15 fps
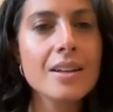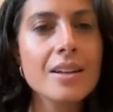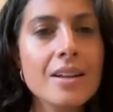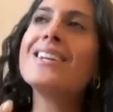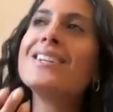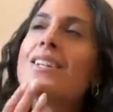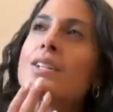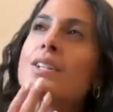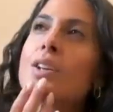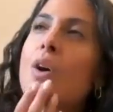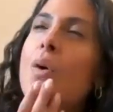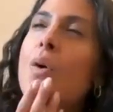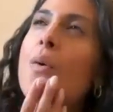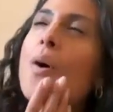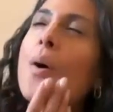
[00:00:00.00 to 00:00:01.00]
And
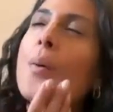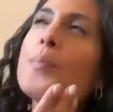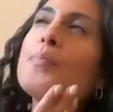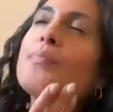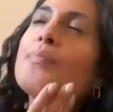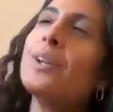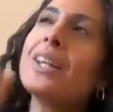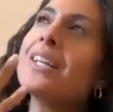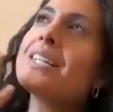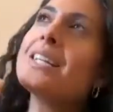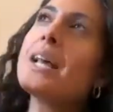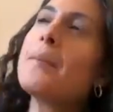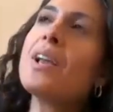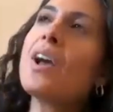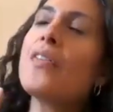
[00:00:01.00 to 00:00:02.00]
so it really
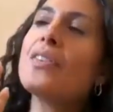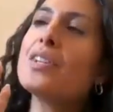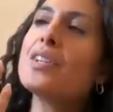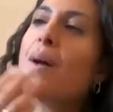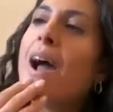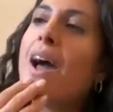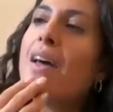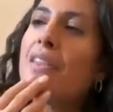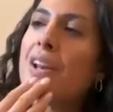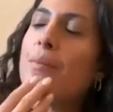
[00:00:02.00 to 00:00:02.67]
set me on this path.